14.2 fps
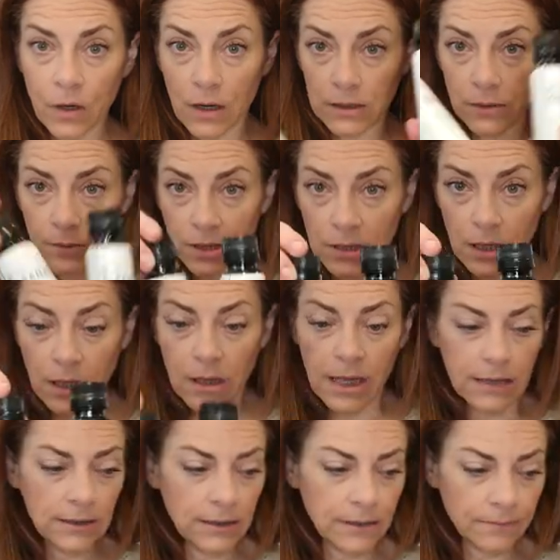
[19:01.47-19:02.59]
Okay, so it's the
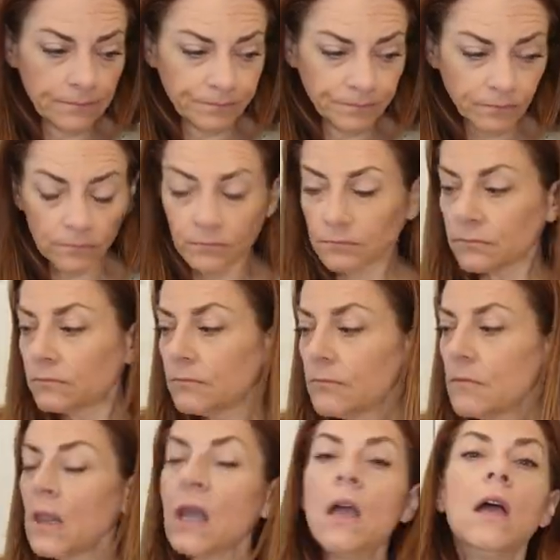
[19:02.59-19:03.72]
cleanse.
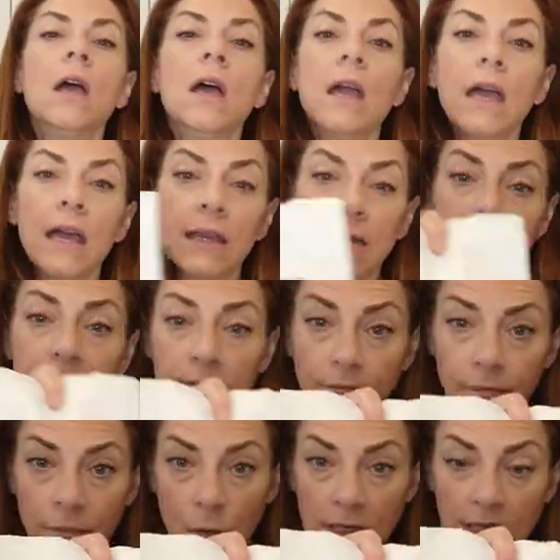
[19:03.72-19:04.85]
It is
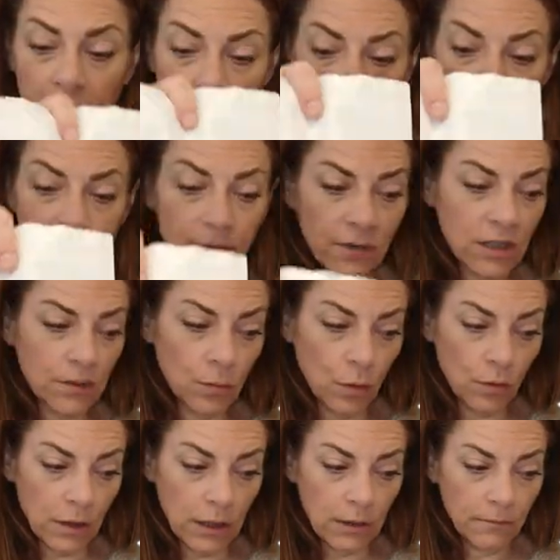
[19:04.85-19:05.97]
14 days of the
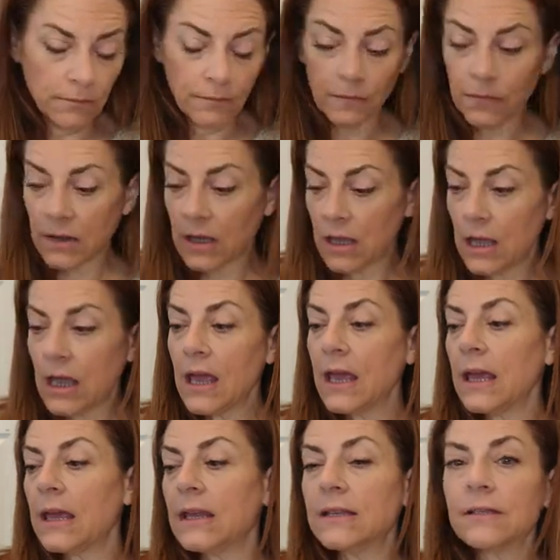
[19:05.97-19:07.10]
smoothie.
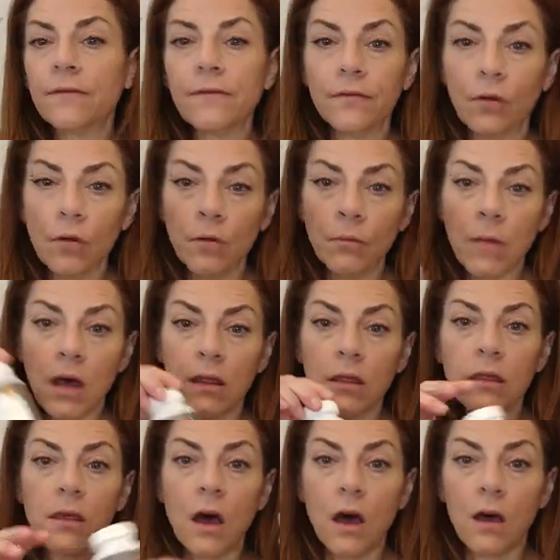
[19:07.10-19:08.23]
It is a full
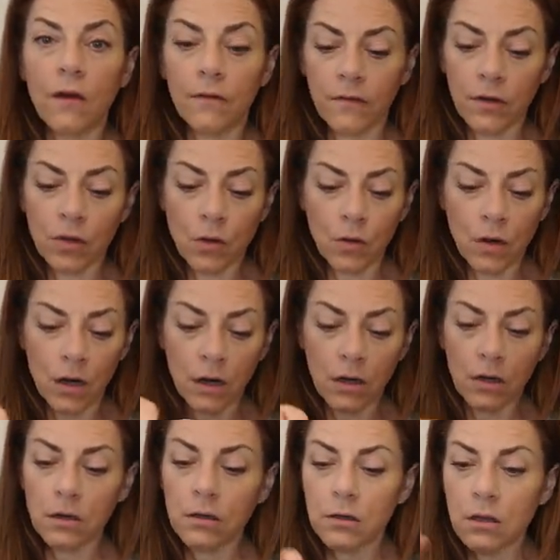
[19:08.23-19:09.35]
month of your
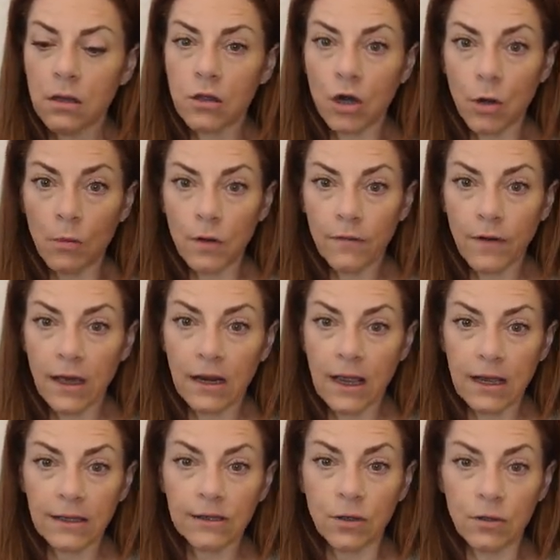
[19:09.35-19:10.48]
ThermoFight
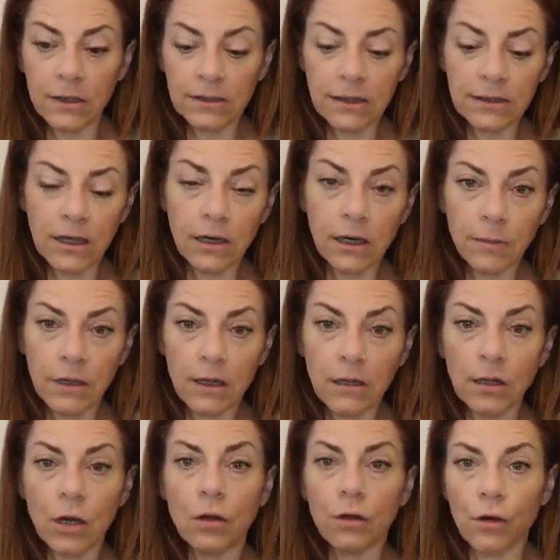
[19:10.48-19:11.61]
X. So this is going to be,
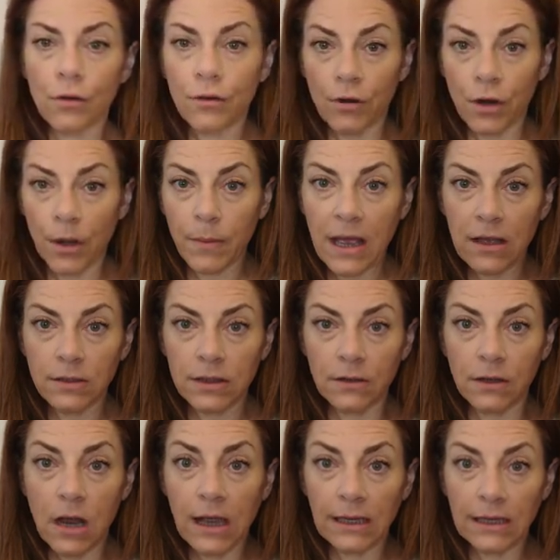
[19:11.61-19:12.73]
you know, your 30 pounds
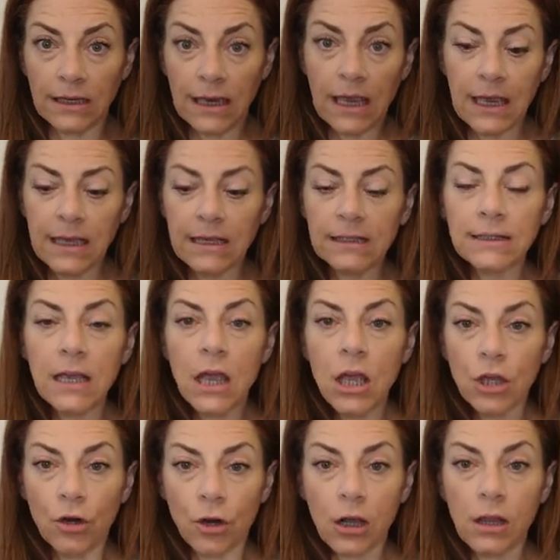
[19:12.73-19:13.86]
in 90 days,
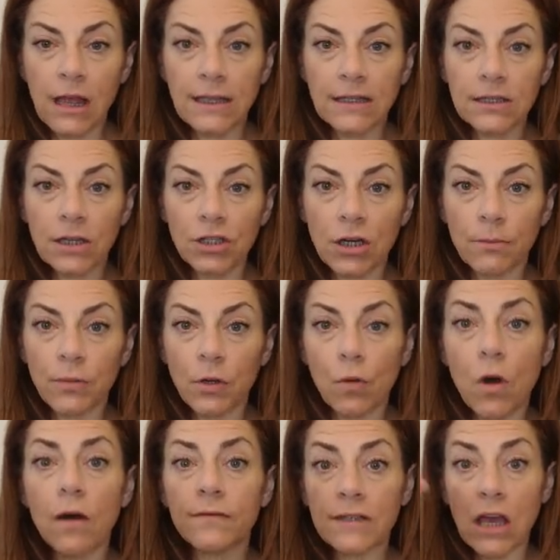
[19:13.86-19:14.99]
your cleanse to jump
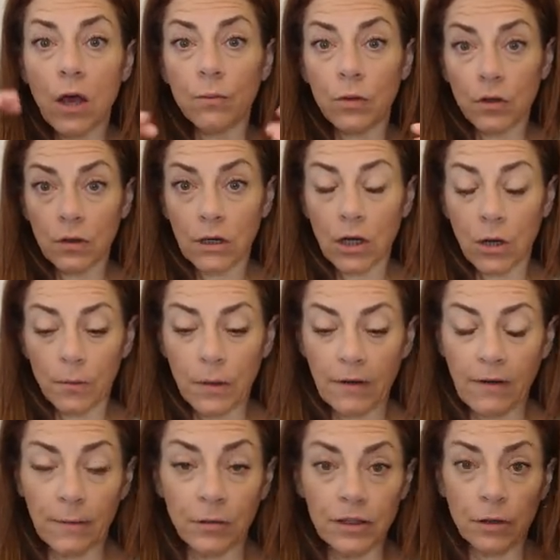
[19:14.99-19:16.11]
you off to help you, you know,
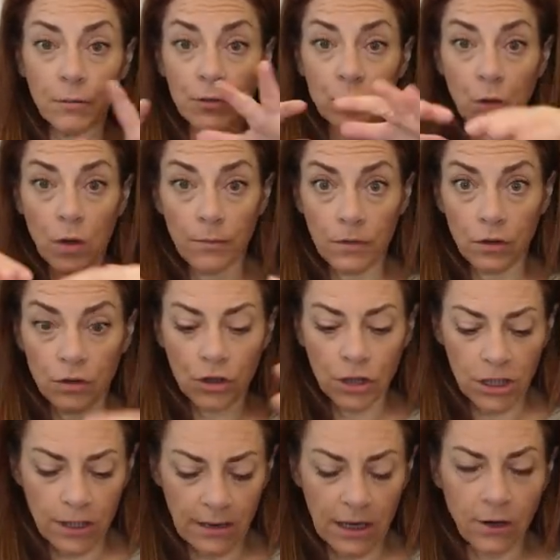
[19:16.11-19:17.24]
be able to absorb the
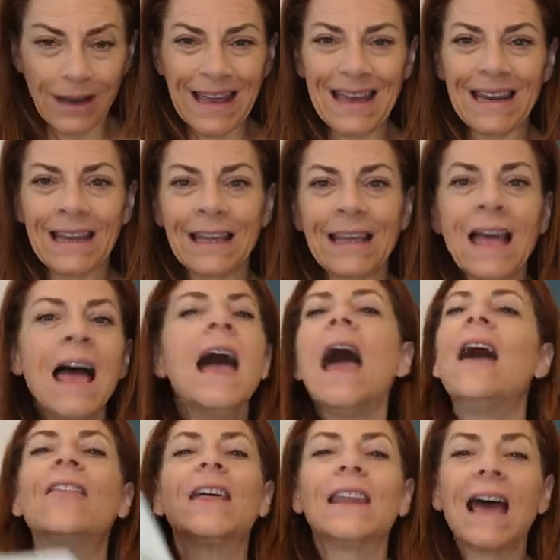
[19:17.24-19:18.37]
nutrition that you're getting.
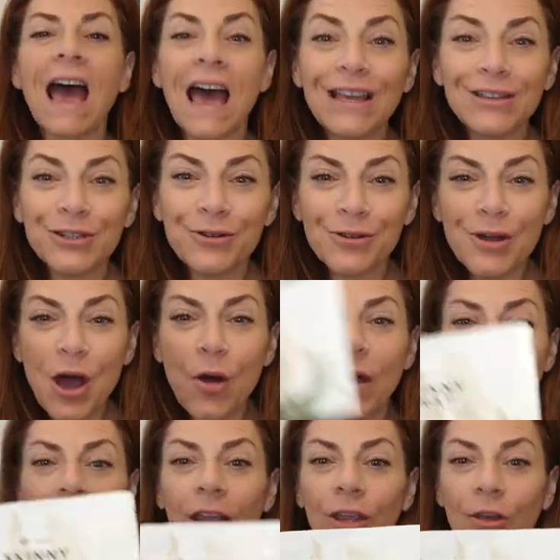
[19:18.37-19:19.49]
And then as you're
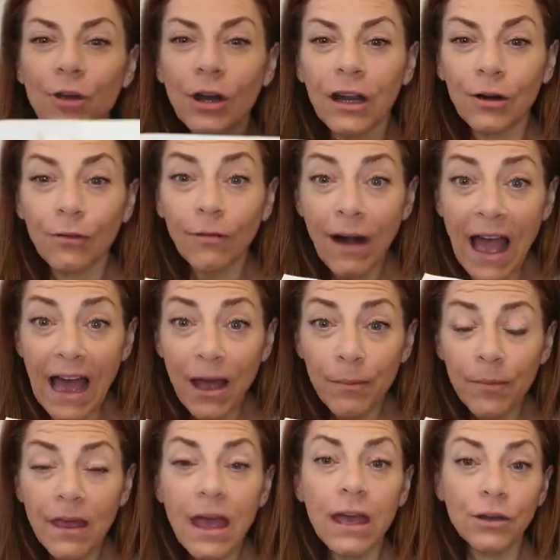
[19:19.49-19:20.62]
going, you're going to
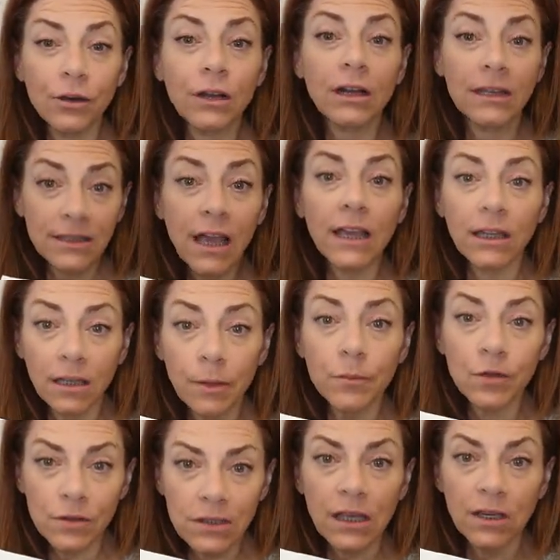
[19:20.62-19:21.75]
wrap and you're going to tighten
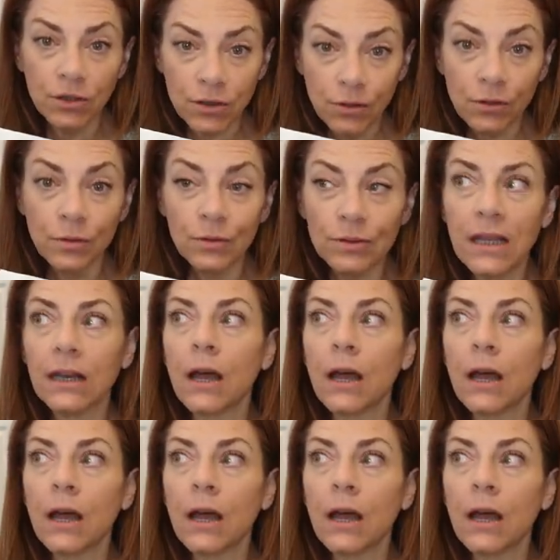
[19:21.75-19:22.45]
up your skin as you lose.